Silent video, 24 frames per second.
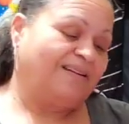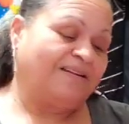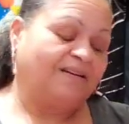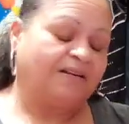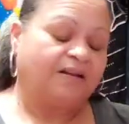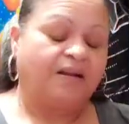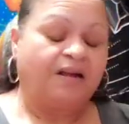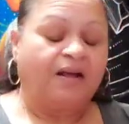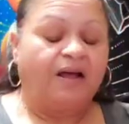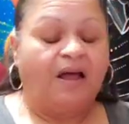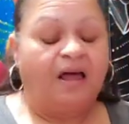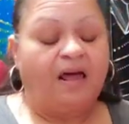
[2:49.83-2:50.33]
look,
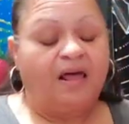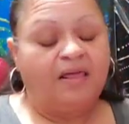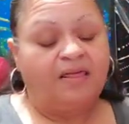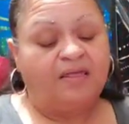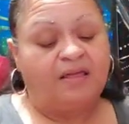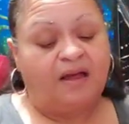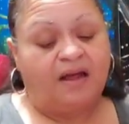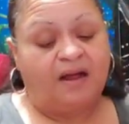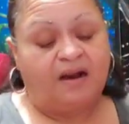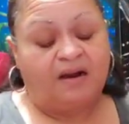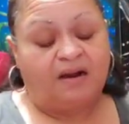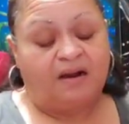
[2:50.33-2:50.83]

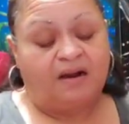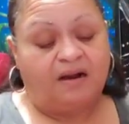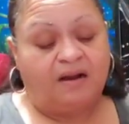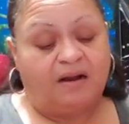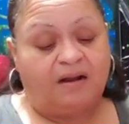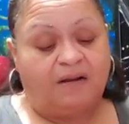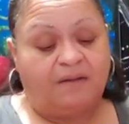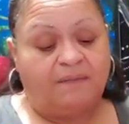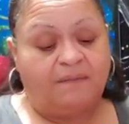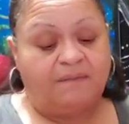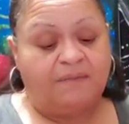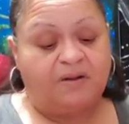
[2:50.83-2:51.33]
that
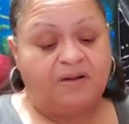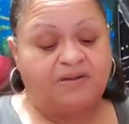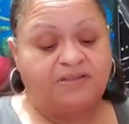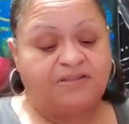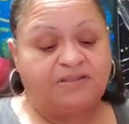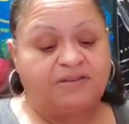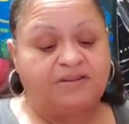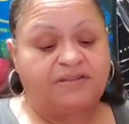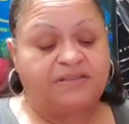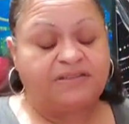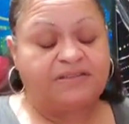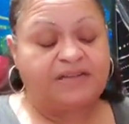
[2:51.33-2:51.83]
um,
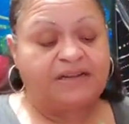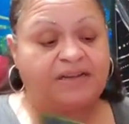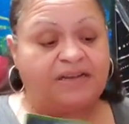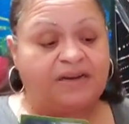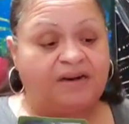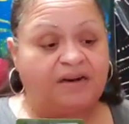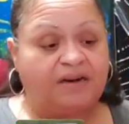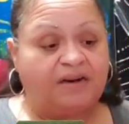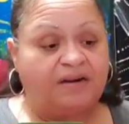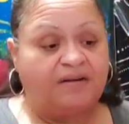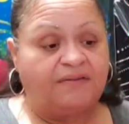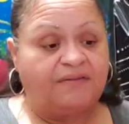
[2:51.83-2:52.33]
mustard
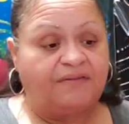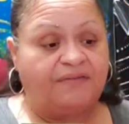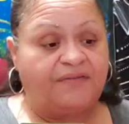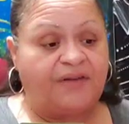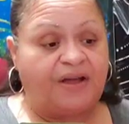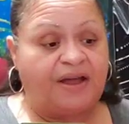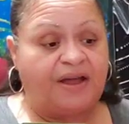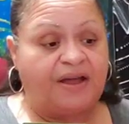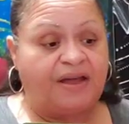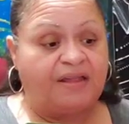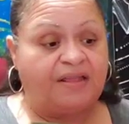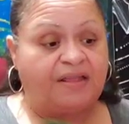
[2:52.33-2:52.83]
seed of
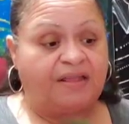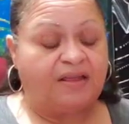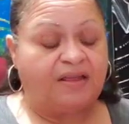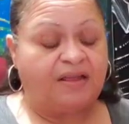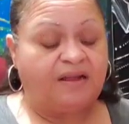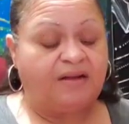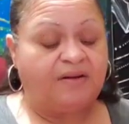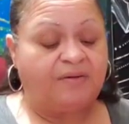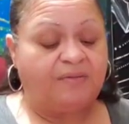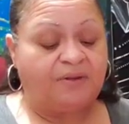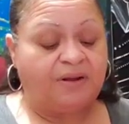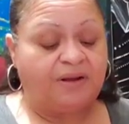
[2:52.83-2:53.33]
faith.
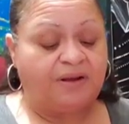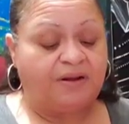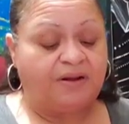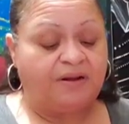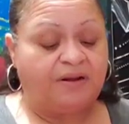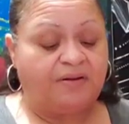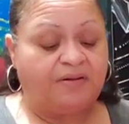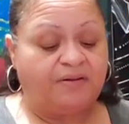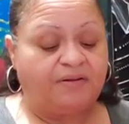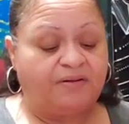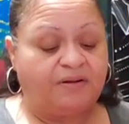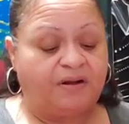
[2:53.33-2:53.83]
Here we
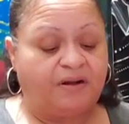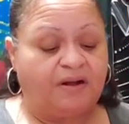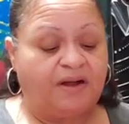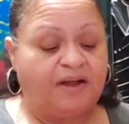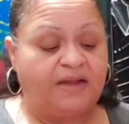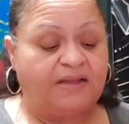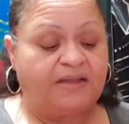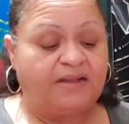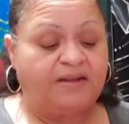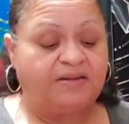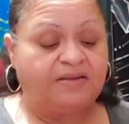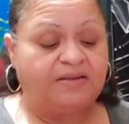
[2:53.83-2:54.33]
go. All
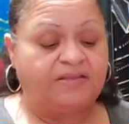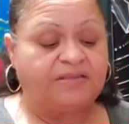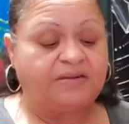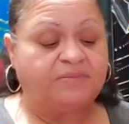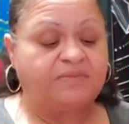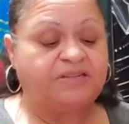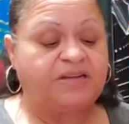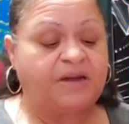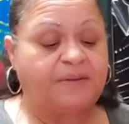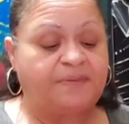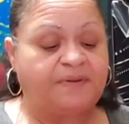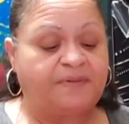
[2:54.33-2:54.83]
right, there's
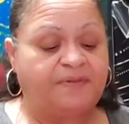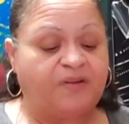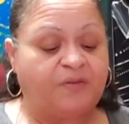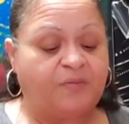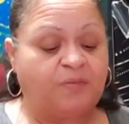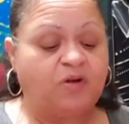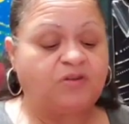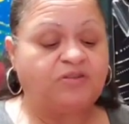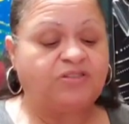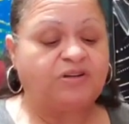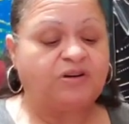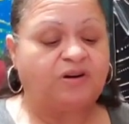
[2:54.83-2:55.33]
some type of
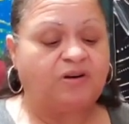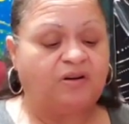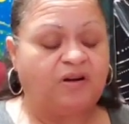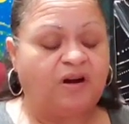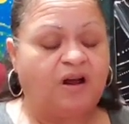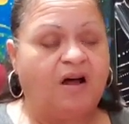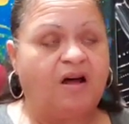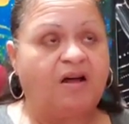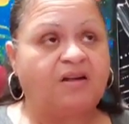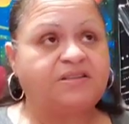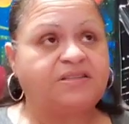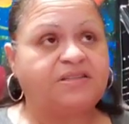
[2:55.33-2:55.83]
emotional
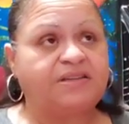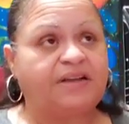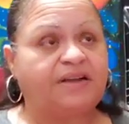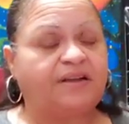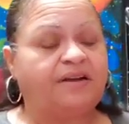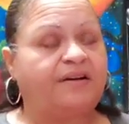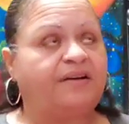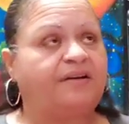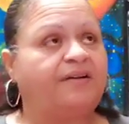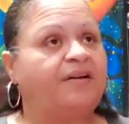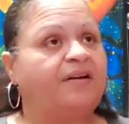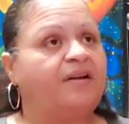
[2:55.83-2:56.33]
loss
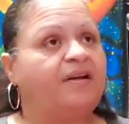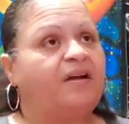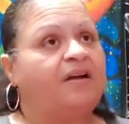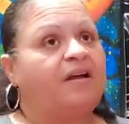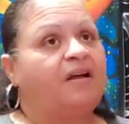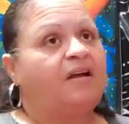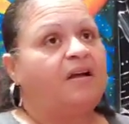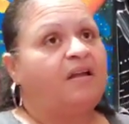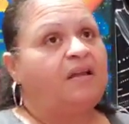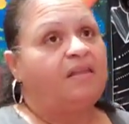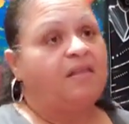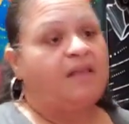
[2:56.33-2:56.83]
here
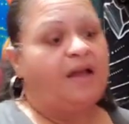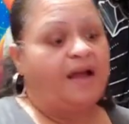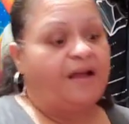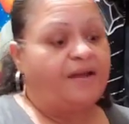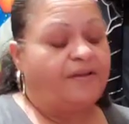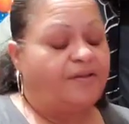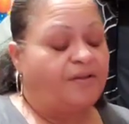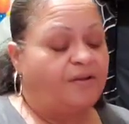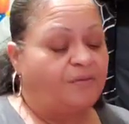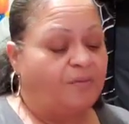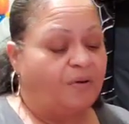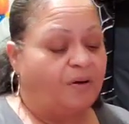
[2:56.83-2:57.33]

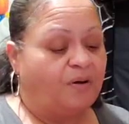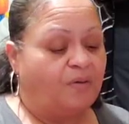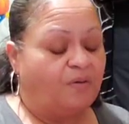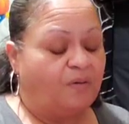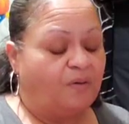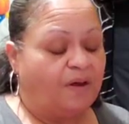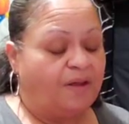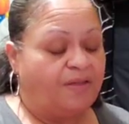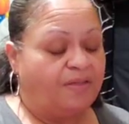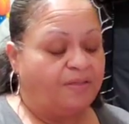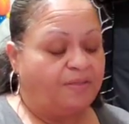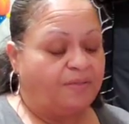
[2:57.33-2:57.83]
that you were
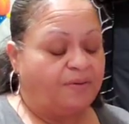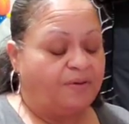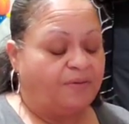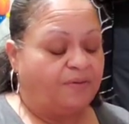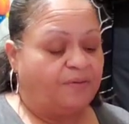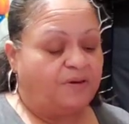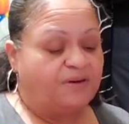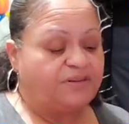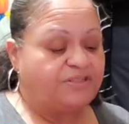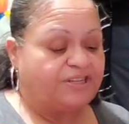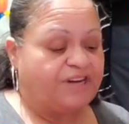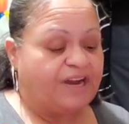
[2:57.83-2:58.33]
going through
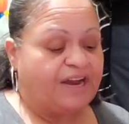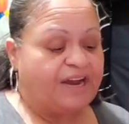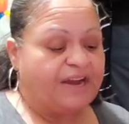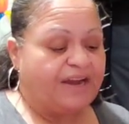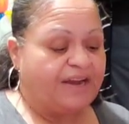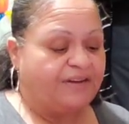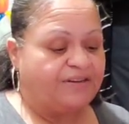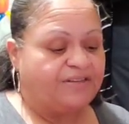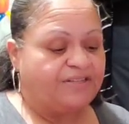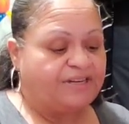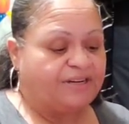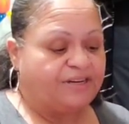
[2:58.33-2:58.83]
a
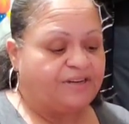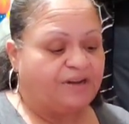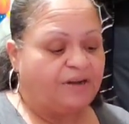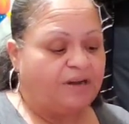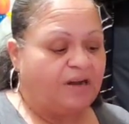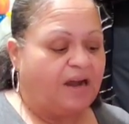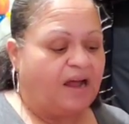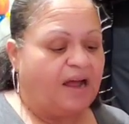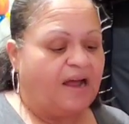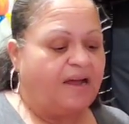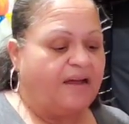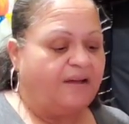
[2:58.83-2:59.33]
change in your
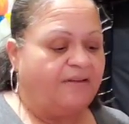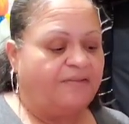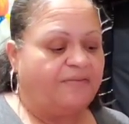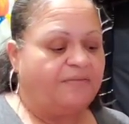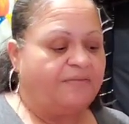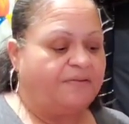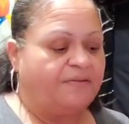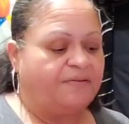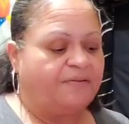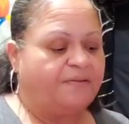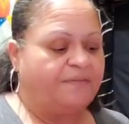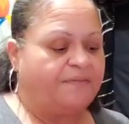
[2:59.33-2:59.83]

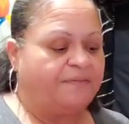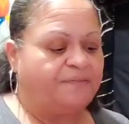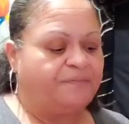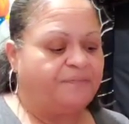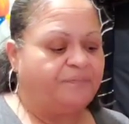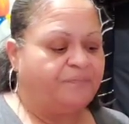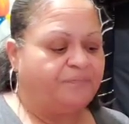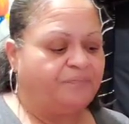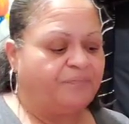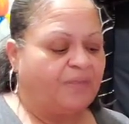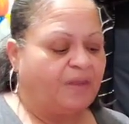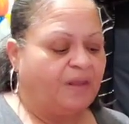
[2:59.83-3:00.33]
life.
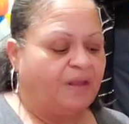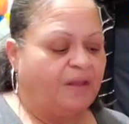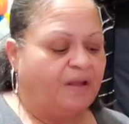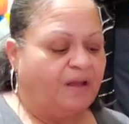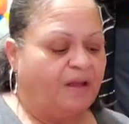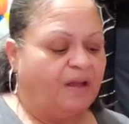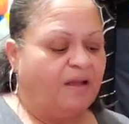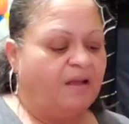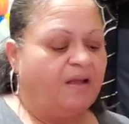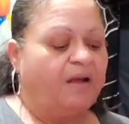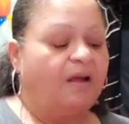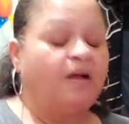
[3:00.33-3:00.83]

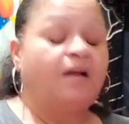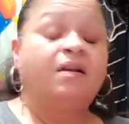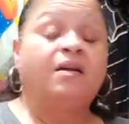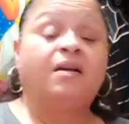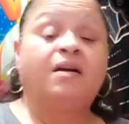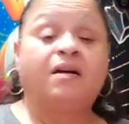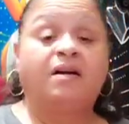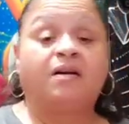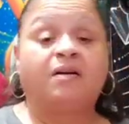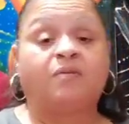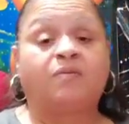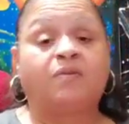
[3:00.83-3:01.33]

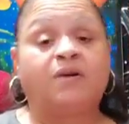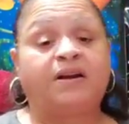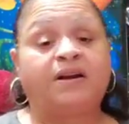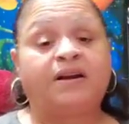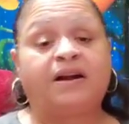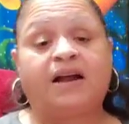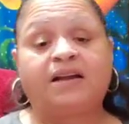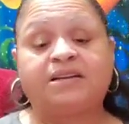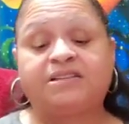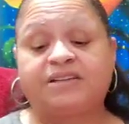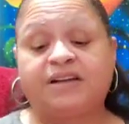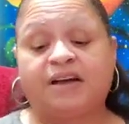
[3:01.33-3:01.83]
Look, what
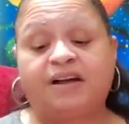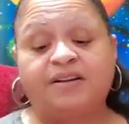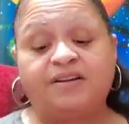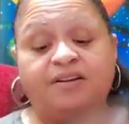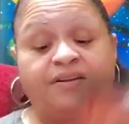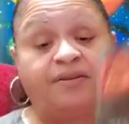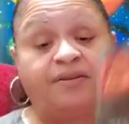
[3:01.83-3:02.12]
did I tell